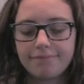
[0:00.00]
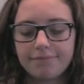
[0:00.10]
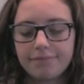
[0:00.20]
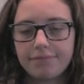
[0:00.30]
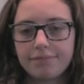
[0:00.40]

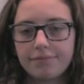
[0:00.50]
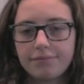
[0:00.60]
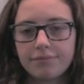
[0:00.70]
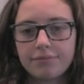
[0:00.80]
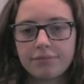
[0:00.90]

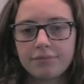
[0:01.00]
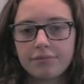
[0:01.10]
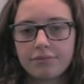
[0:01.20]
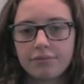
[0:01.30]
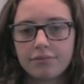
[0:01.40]

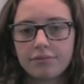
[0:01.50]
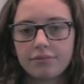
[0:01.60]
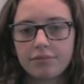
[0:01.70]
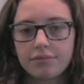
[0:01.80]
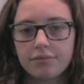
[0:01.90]

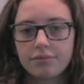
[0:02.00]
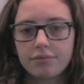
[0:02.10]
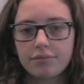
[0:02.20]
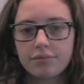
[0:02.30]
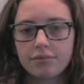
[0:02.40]

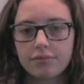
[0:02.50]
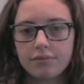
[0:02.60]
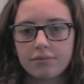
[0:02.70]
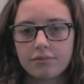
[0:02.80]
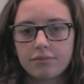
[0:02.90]

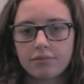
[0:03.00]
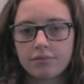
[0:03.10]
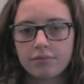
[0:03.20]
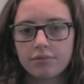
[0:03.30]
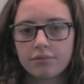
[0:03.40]
This person isn't speaking.